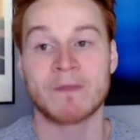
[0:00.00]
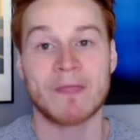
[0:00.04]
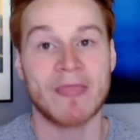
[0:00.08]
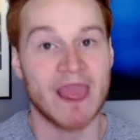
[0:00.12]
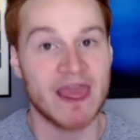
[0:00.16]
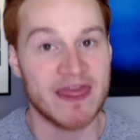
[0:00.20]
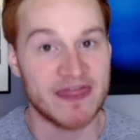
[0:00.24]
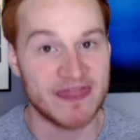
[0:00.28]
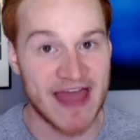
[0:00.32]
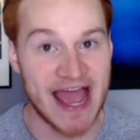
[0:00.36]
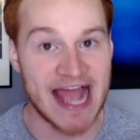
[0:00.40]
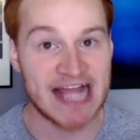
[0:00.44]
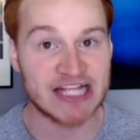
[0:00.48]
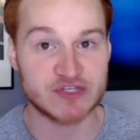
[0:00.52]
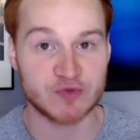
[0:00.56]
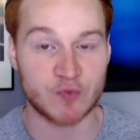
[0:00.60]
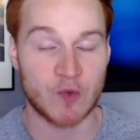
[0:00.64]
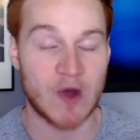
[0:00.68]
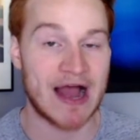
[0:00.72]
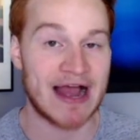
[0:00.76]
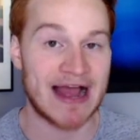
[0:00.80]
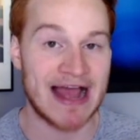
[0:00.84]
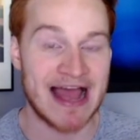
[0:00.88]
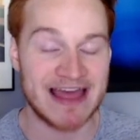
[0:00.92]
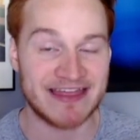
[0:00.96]
That's
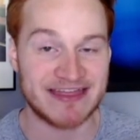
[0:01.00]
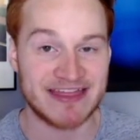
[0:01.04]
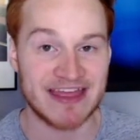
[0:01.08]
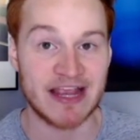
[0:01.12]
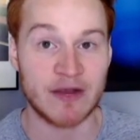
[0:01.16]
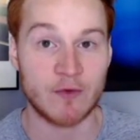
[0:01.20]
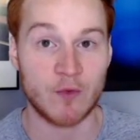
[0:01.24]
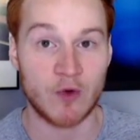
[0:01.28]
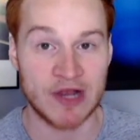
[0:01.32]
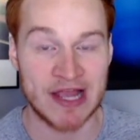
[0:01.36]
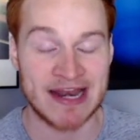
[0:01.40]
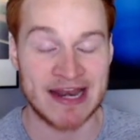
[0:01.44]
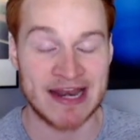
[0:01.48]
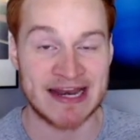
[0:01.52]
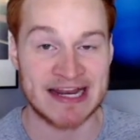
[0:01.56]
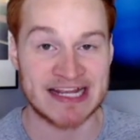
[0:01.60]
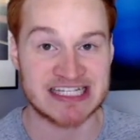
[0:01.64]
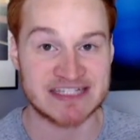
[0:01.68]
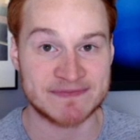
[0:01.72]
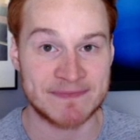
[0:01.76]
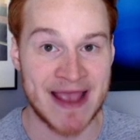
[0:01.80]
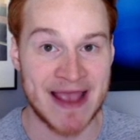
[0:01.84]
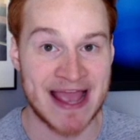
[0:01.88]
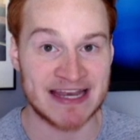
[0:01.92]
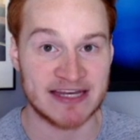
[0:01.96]
why I think we'll get an
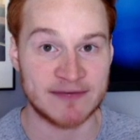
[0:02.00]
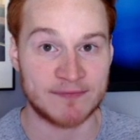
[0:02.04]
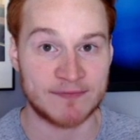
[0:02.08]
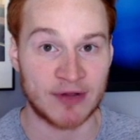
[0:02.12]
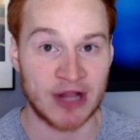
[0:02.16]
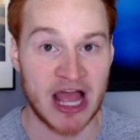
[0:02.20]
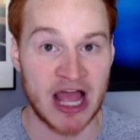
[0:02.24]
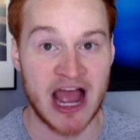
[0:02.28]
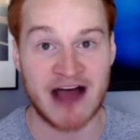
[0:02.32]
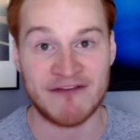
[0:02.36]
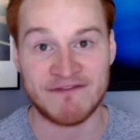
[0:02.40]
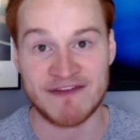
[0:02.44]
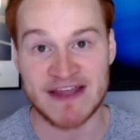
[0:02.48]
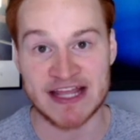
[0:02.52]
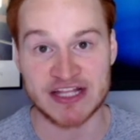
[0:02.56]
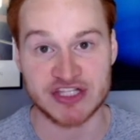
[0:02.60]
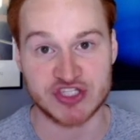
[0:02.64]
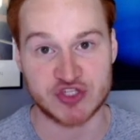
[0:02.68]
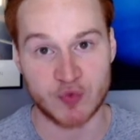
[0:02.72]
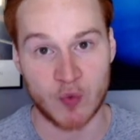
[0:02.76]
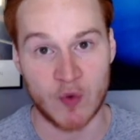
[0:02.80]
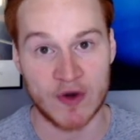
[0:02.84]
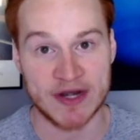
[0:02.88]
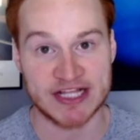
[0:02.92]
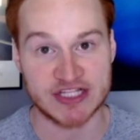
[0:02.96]
expanded playoff in
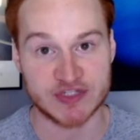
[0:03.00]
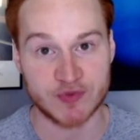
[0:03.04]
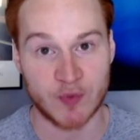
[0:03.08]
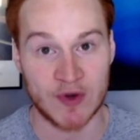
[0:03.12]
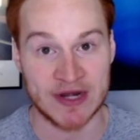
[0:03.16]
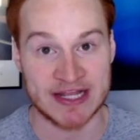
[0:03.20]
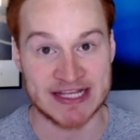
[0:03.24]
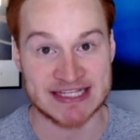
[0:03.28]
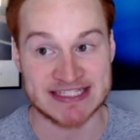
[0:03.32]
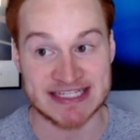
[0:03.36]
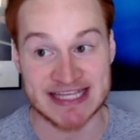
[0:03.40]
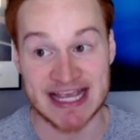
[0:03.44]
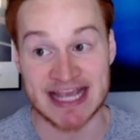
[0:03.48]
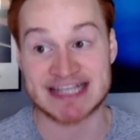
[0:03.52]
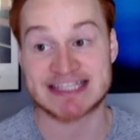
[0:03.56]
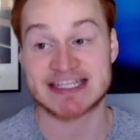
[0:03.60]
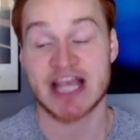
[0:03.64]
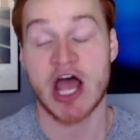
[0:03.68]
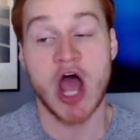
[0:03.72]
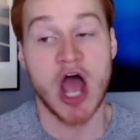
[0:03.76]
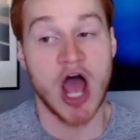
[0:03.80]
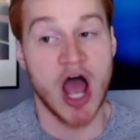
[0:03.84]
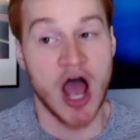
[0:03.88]
2026.